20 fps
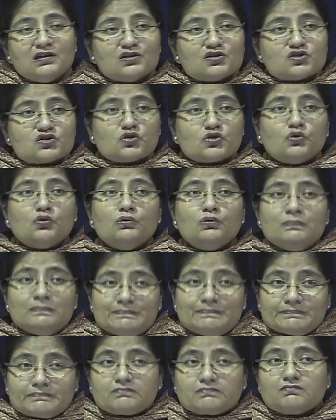So
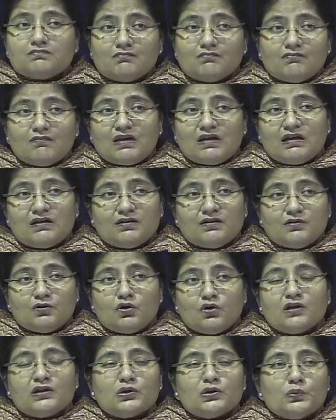
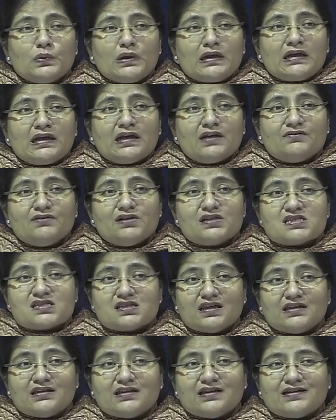on the one hand we are
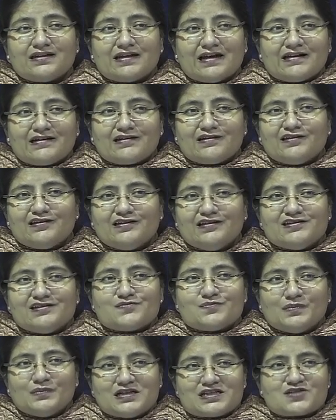saying that categories
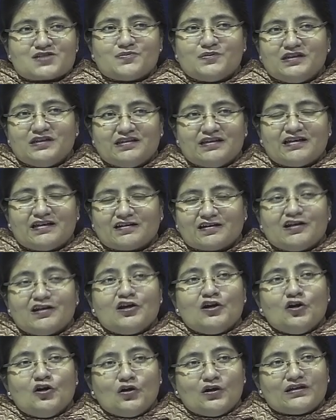must be there.
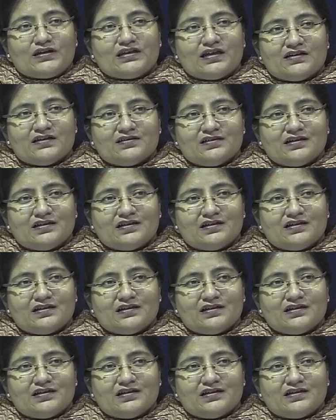On the other